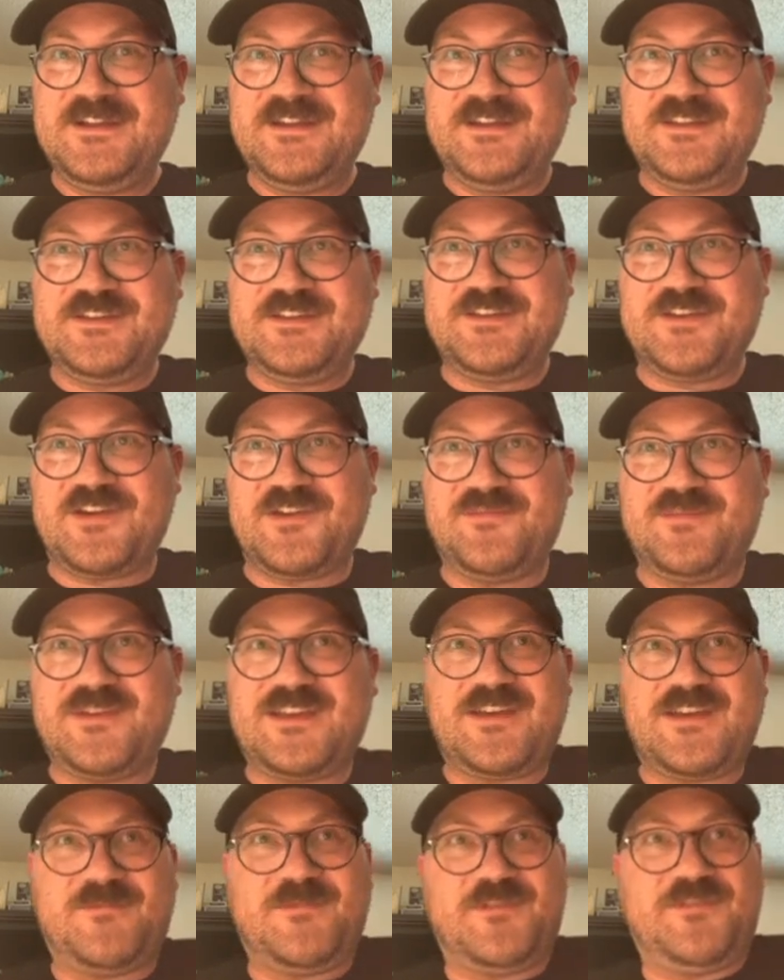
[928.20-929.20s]

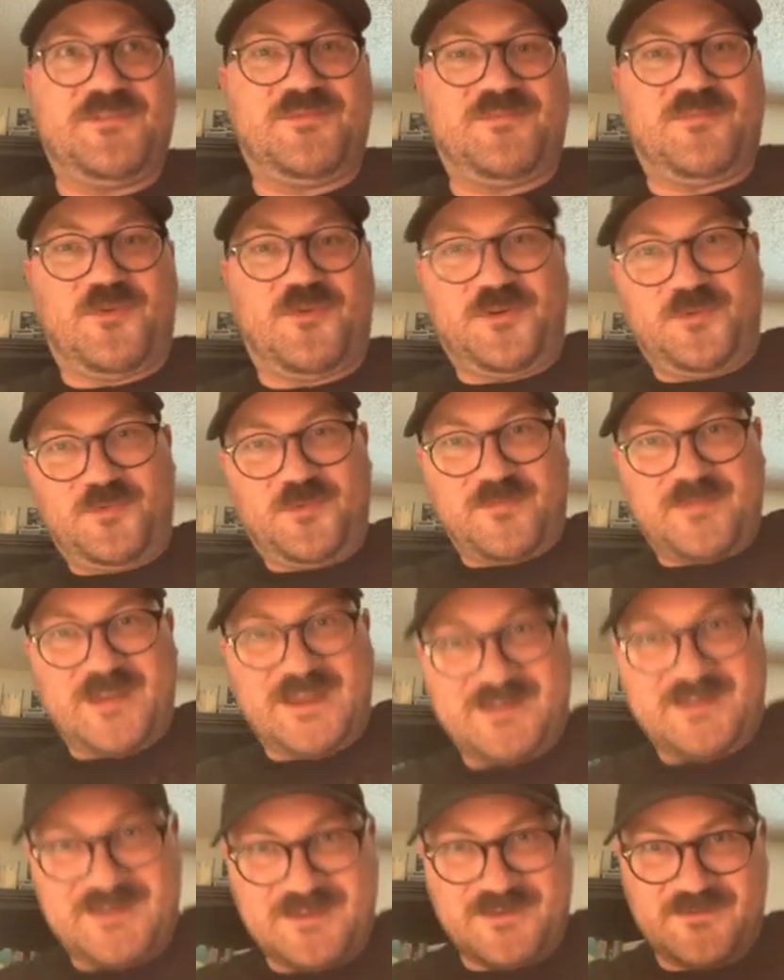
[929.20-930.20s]
became a little more
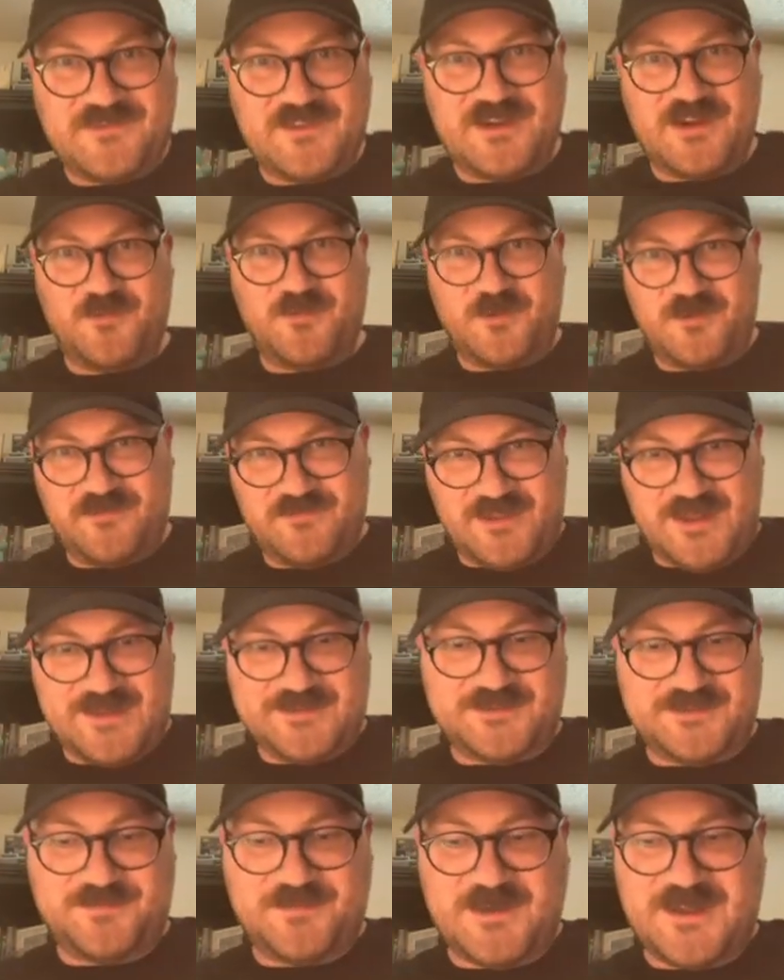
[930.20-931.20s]
repetitive than I would have
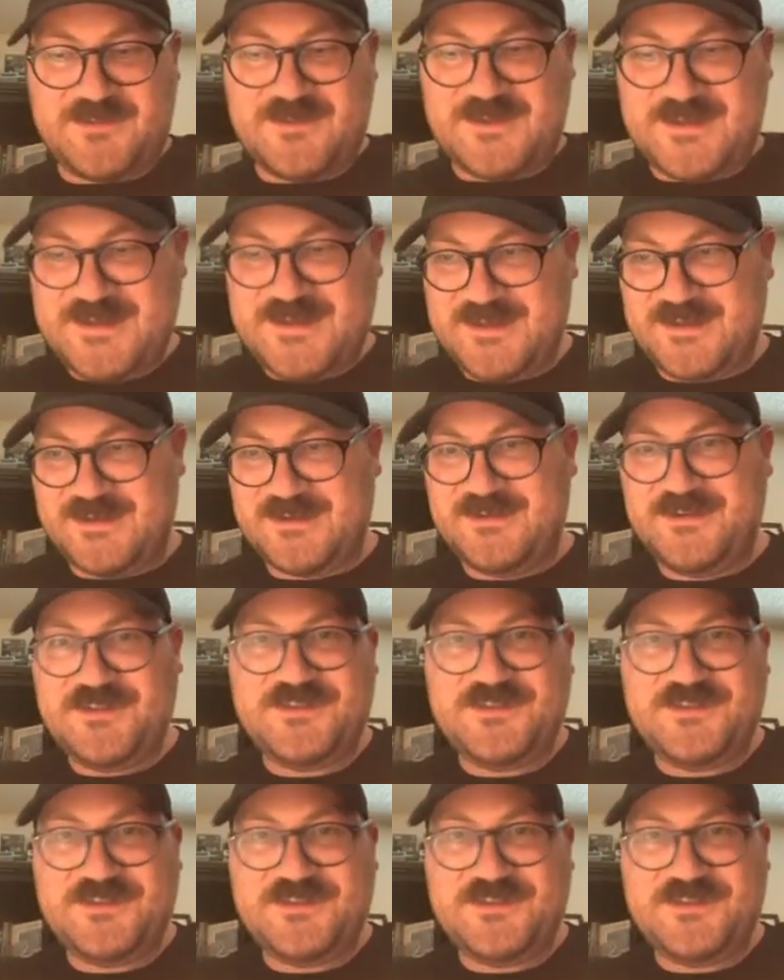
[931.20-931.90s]
liked by the end,